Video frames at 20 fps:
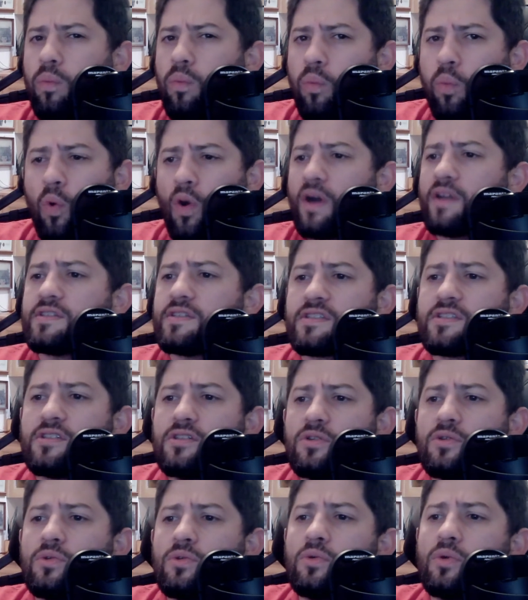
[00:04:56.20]
wants
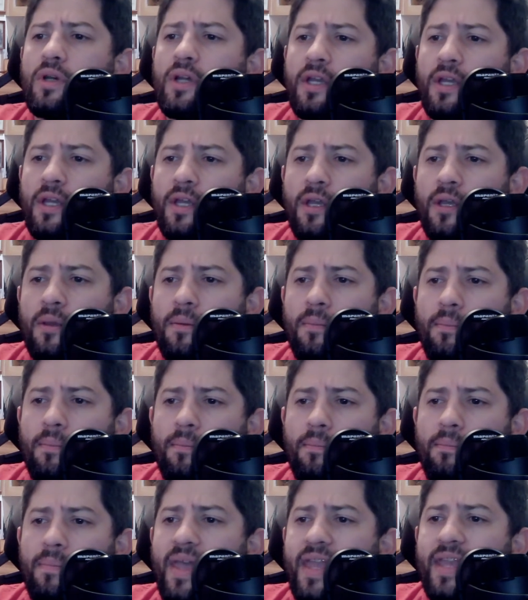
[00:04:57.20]
to
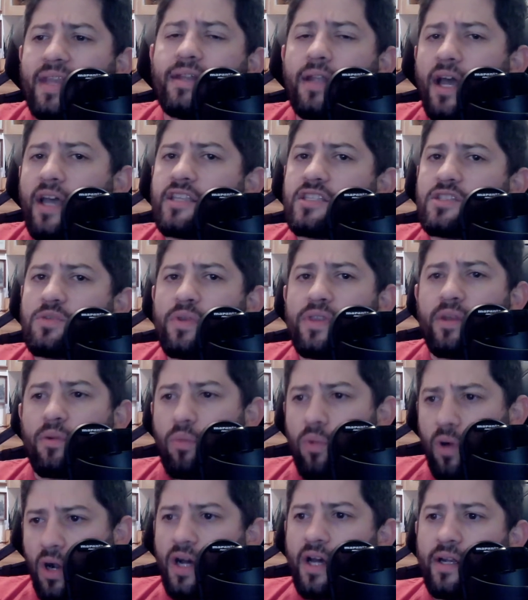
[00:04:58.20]
make nice with
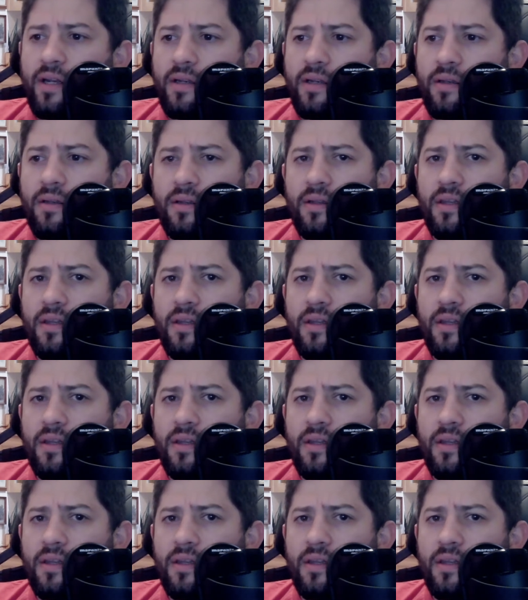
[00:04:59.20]
Iran,